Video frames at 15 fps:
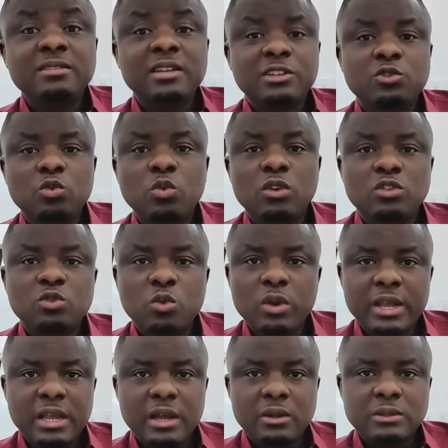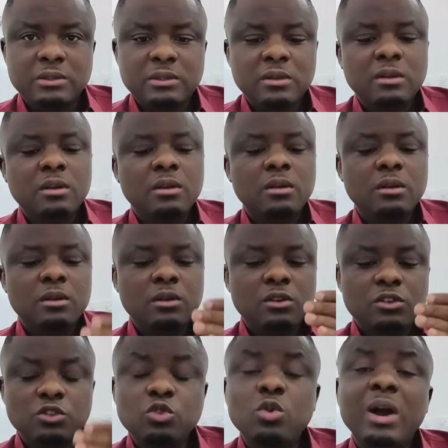that you want to work out,
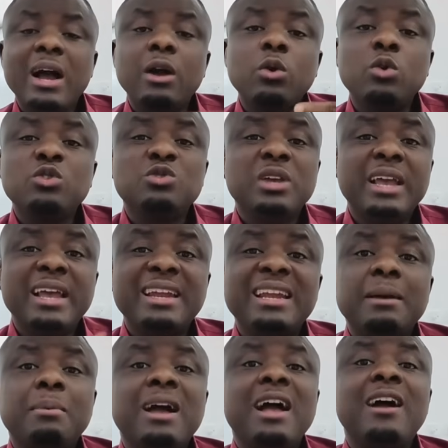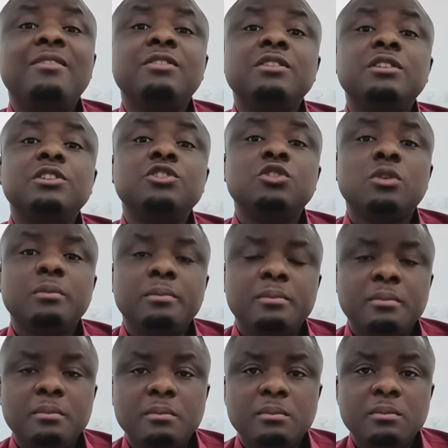you are going to end up having the job.
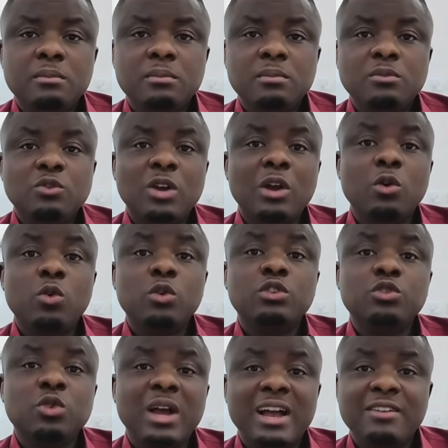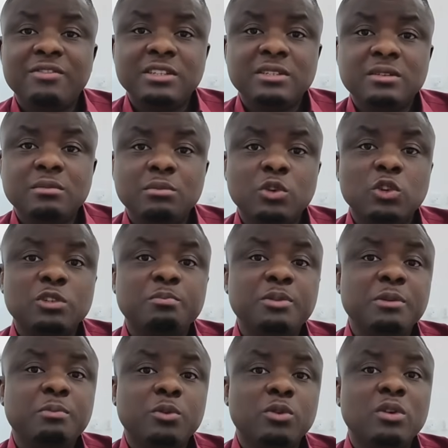You are going to have it because
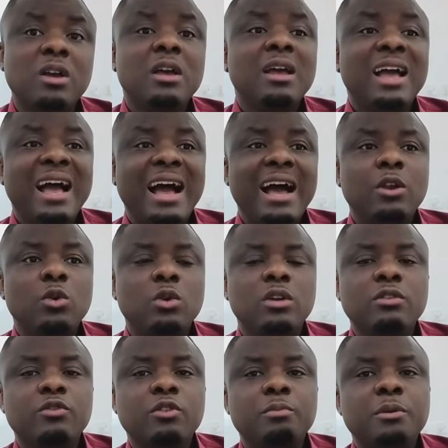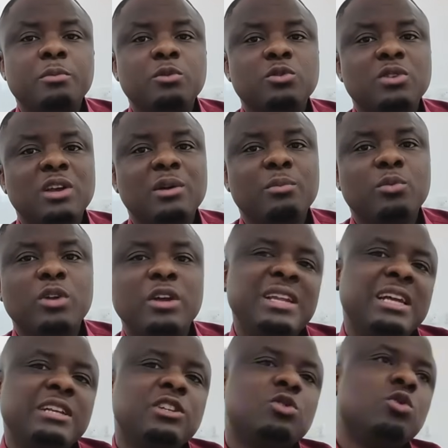people are looking for people to employ. They
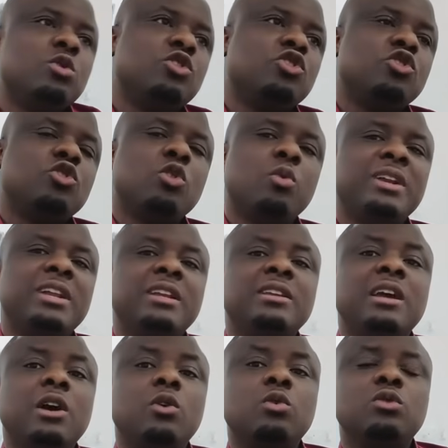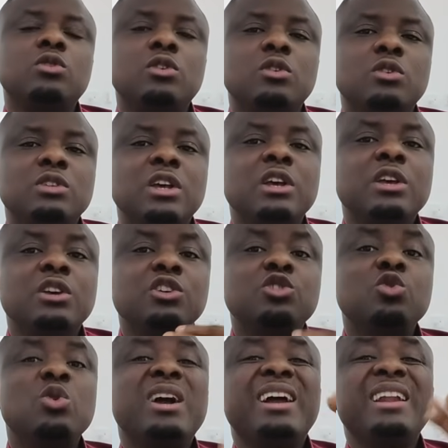are just not sure whether they are good or not.
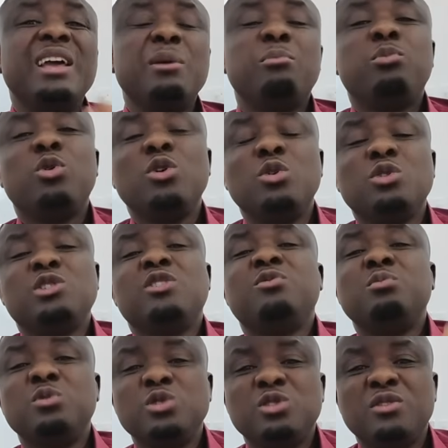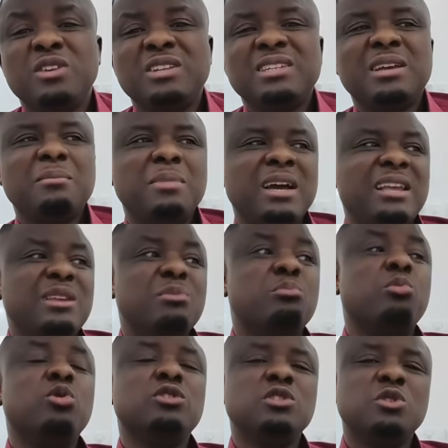You can employ yourself most of the time by
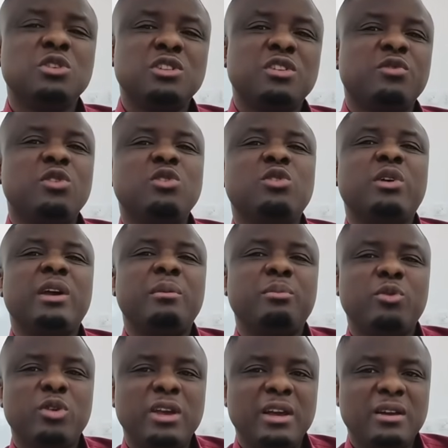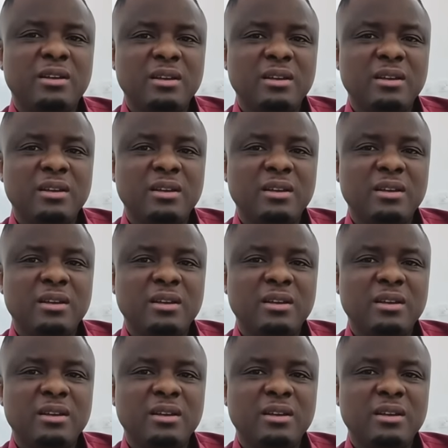imposing yourself on your employer.